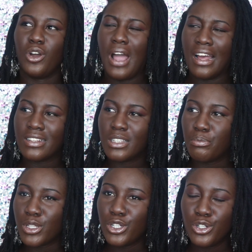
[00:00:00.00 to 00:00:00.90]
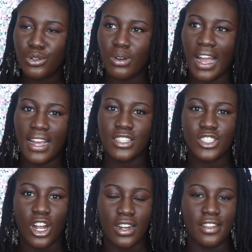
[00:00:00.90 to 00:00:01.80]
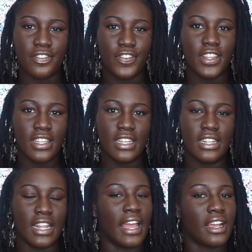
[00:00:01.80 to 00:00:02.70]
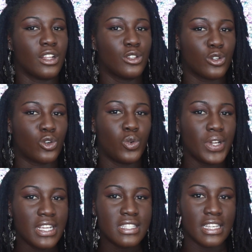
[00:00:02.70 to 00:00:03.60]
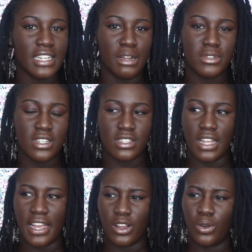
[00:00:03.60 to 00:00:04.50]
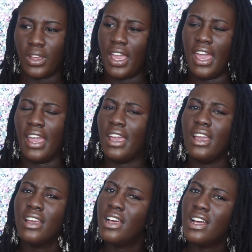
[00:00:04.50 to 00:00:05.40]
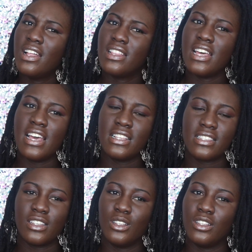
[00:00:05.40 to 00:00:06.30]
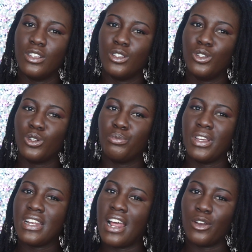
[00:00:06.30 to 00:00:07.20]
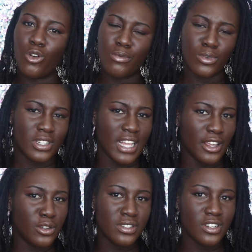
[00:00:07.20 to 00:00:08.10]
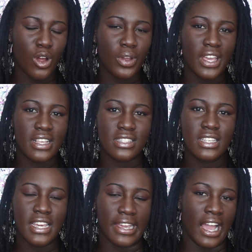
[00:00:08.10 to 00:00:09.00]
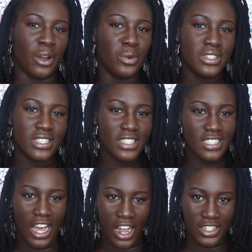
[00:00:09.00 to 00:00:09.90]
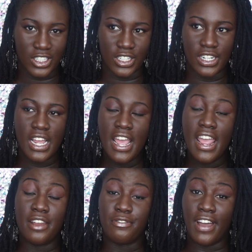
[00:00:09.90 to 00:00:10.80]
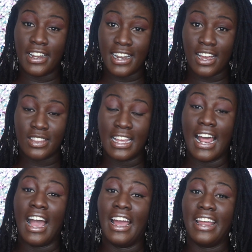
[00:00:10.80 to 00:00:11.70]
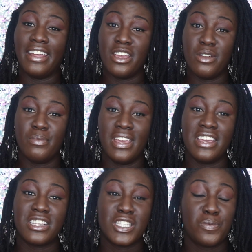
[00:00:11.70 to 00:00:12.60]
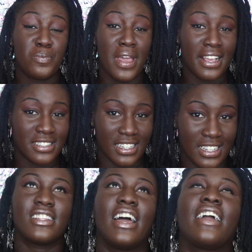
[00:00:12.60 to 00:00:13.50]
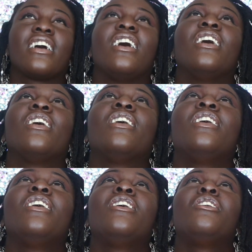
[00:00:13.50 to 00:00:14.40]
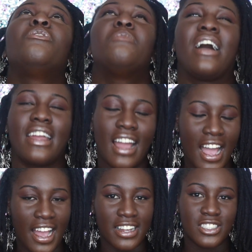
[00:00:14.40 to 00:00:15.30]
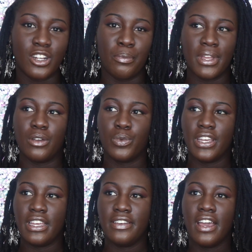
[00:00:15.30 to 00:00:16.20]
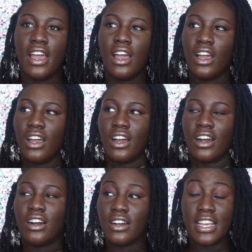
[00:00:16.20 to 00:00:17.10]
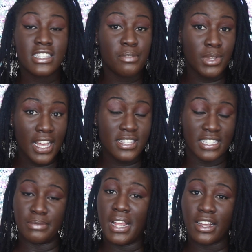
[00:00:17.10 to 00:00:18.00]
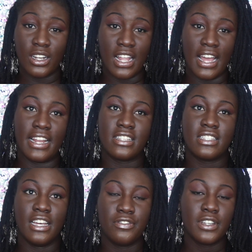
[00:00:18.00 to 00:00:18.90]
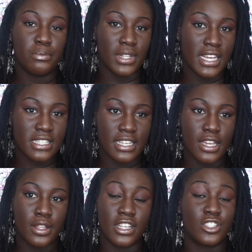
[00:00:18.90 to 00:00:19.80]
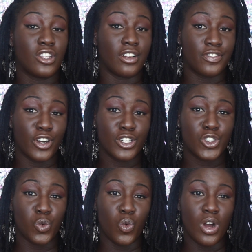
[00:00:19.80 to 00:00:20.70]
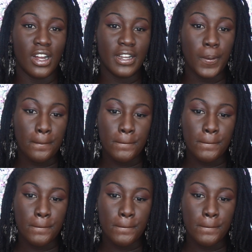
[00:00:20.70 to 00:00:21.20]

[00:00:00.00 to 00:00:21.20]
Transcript: out of the blue, I started feeling like a little queasy, and I'm just like, okay, that's a little bit not normal because I usually don't get sick. I went to the doctor and found out that I am expecting. Like, oh my gosh. I mean, it's a blessing. I'm not gonna lie, it's definitely a blessing. This is our first one,